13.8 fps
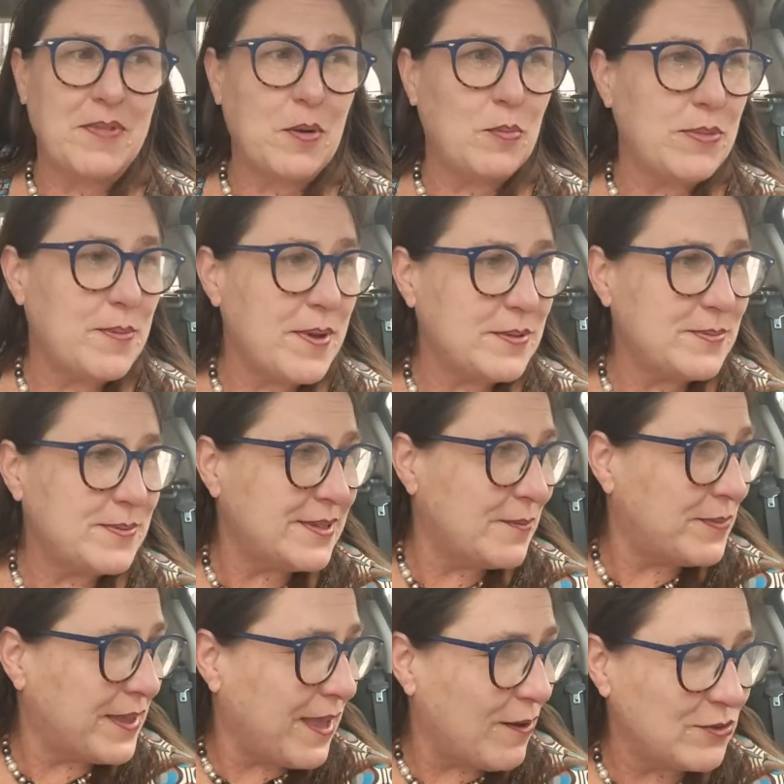must be
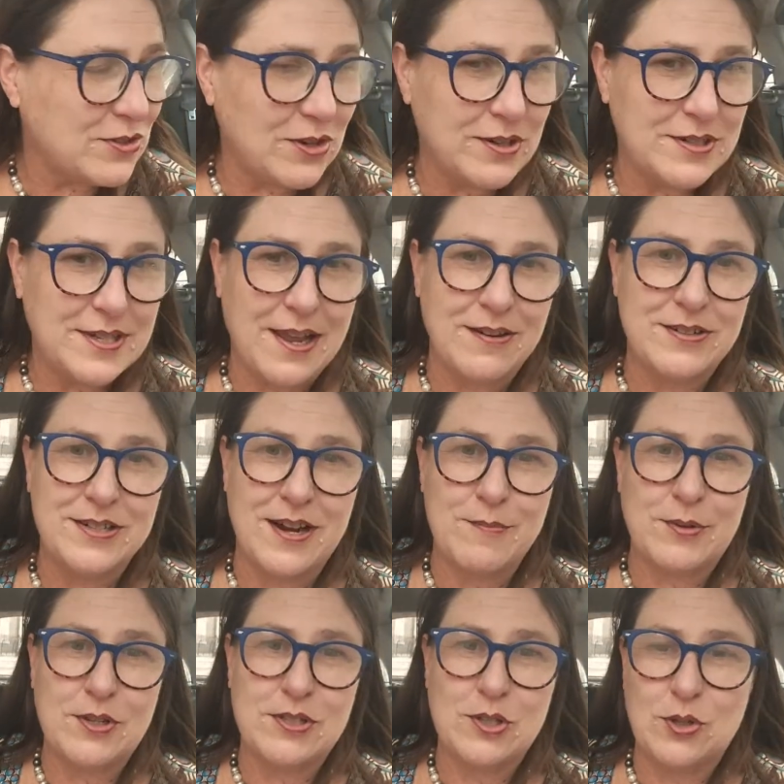something else on in town tonight,
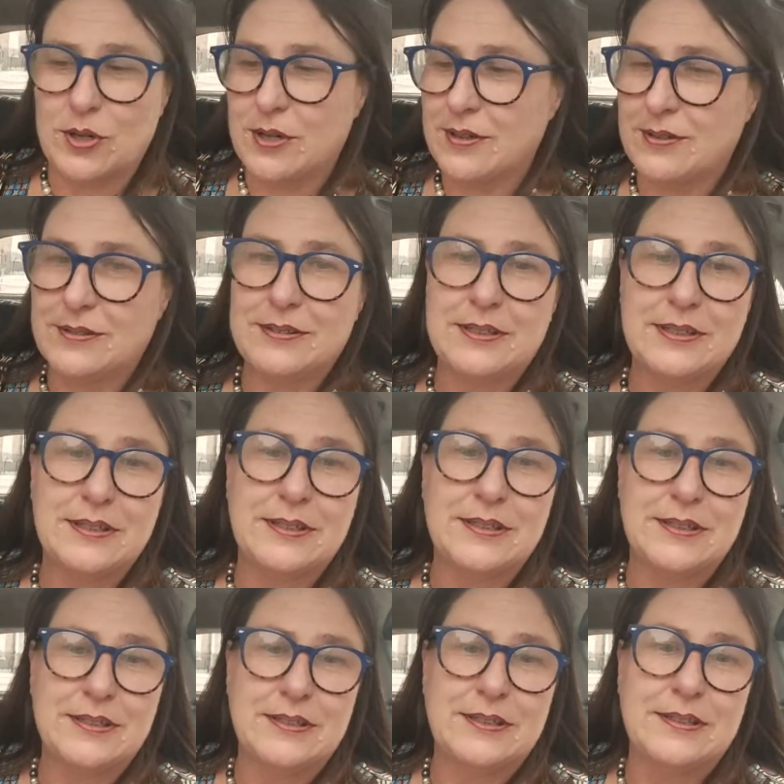because look,
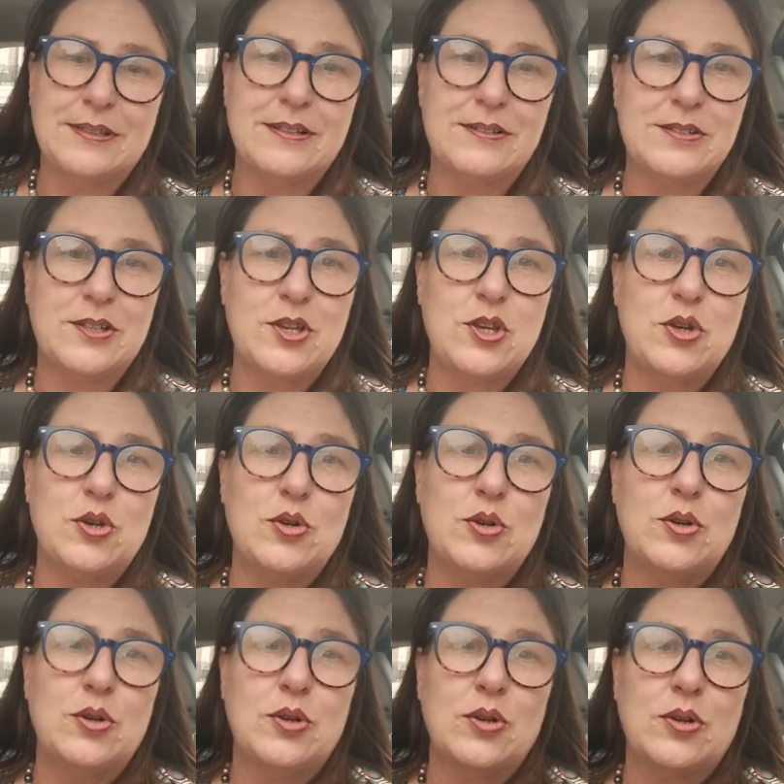there's a
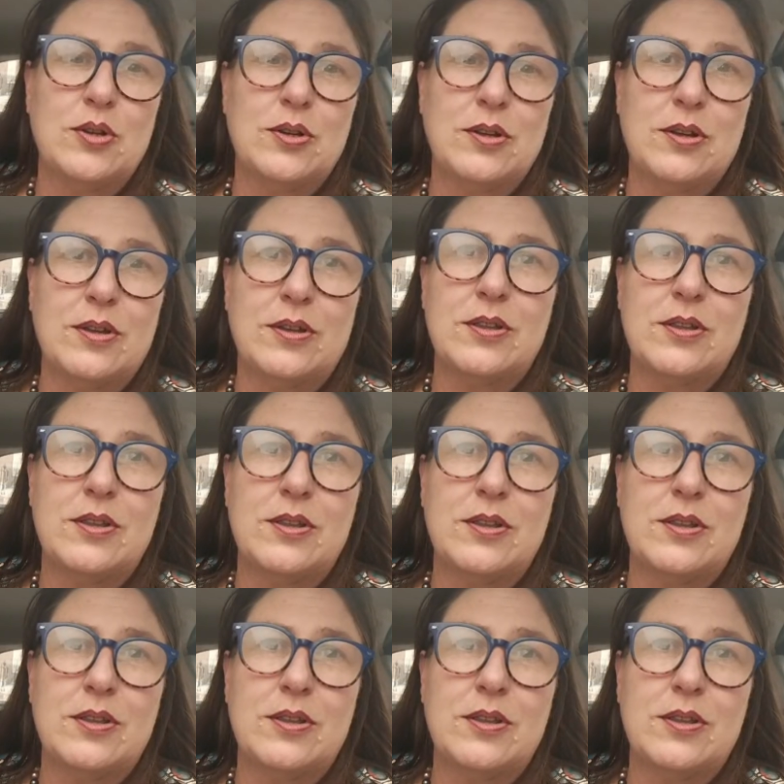queue, a big